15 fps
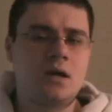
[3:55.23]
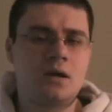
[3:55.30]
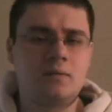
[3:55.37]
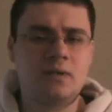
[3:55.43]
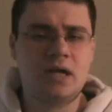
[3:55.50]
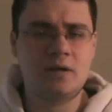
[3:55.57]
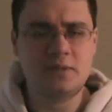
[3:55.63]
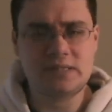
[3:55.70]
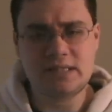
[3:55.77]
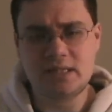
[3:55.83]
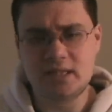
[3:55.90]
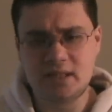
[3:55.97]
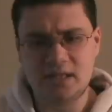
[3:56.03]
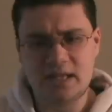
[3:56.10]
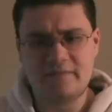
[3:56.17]
When I was in
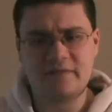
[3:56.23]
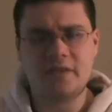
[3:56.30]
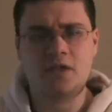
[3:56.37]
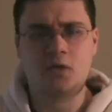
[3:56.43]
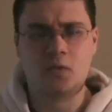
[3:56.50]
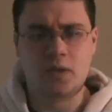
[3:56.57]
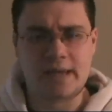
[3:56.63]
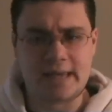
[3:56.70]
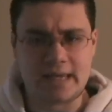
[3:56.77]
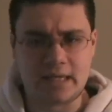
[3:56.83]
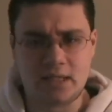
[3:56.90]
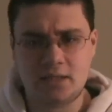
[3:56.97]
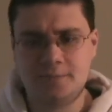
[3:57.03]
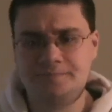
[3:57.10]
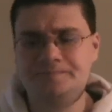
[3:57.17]
the 11th
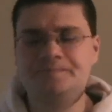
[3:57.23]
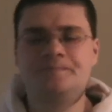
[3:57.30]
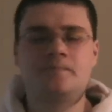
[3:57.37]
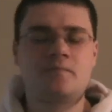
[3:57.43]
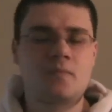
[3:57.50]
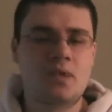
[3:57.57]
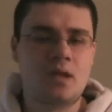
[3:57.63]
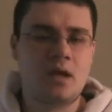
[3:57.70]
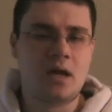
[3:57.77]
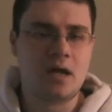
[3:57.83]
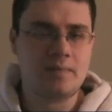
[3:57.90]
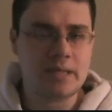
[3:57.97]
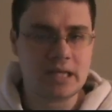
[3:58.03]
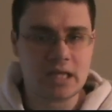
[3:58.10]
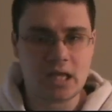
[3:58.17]
grade, I
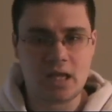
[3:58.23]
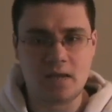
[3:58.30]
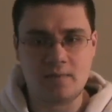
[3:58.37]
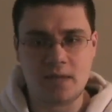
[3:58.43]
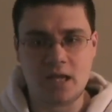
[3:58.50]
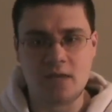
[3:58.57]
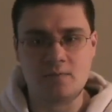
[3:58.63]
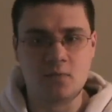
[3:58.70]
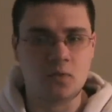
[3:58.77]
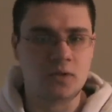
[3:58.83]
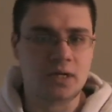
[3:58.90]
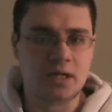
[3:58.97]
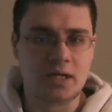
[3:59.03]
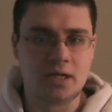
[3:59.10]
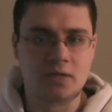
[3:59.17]
became a
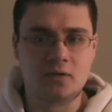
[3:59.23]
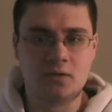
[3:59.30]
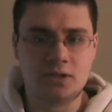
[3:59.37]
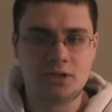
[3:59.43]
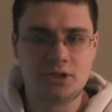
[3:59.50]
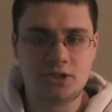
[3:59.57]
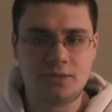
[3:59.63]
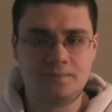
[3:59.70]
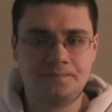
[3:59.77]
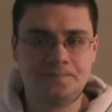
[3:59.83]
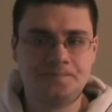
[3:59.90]
born-again Christian.